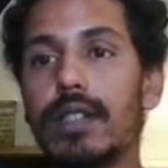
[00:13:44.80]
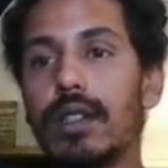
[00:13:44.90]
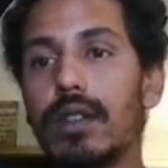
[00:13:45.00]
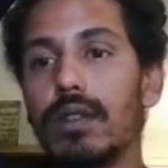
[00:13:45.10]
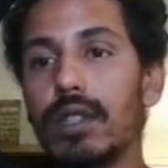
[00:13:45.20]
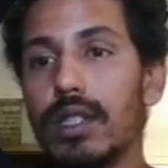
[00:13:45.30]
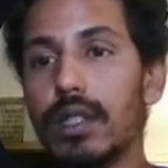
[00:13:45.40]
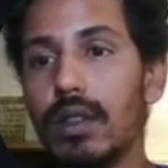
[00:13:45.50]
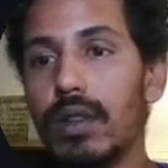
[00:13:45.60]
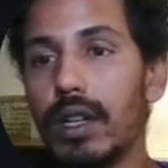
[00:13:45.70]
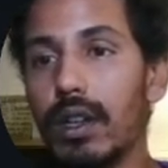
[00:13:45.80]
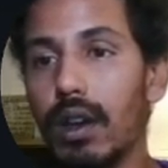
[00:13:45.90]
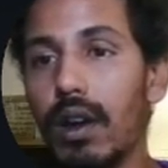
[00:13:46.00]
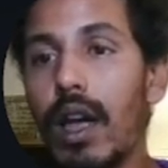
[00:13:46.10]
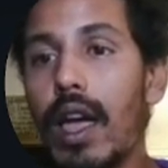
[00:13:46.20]
So let's go
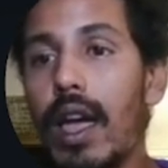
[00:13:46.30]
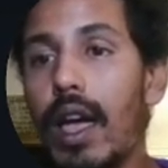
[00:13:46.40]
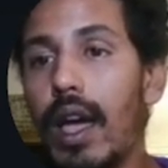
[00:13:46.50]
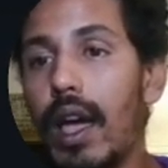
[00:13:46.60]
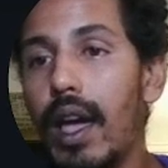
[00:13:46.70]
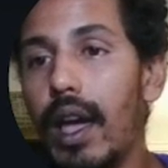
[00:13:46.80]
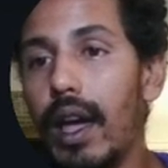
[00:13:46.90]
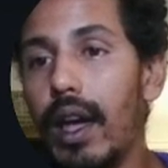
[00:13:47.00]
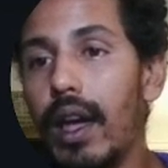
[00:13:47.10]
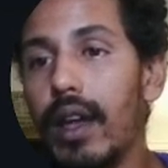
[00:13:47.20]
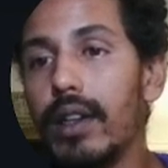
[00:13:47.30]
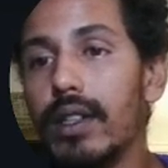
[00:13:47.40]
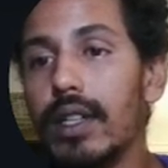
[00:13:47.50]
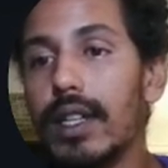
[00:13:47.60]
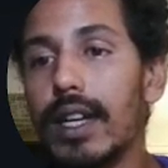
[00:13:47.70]
here and
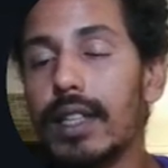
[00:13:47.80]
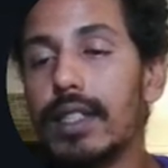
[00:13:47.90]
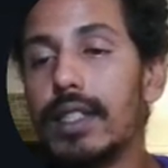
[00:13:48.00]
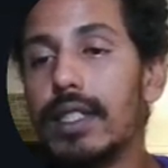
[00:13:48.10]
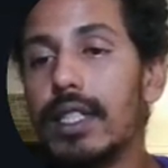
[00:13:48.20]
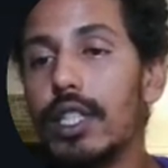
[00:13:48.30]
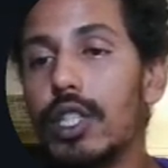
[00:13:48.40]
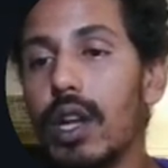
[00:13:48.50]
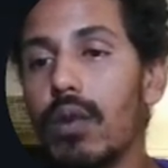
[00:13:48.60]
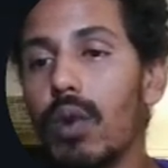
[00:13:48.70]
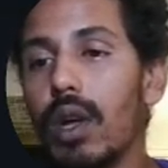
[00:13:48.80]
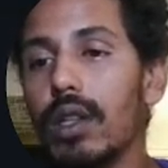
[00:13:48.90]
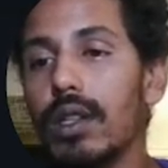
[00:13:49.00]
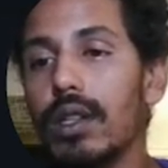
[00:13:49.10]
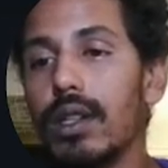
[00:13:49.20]
connect the Degen
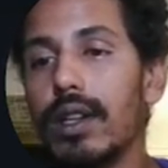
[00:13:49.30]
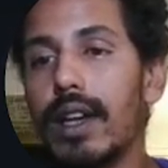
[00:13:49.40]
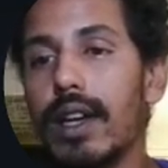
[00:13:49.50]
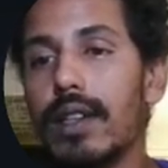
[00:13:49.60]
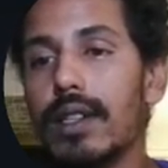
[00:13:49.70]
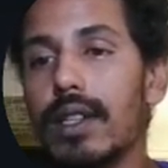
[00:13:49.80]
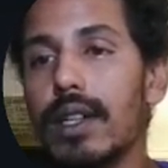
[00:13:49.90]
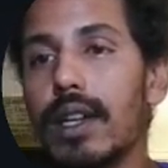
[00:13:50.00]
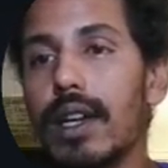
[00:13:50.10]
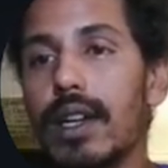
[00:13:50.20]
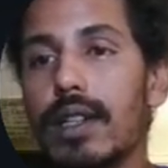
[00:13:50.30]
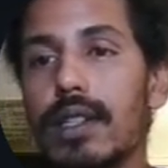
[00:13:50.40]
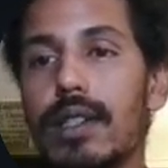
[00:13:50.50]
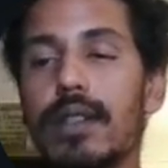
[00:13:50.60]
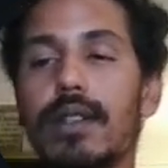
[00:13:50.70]
wallet. Next, connect.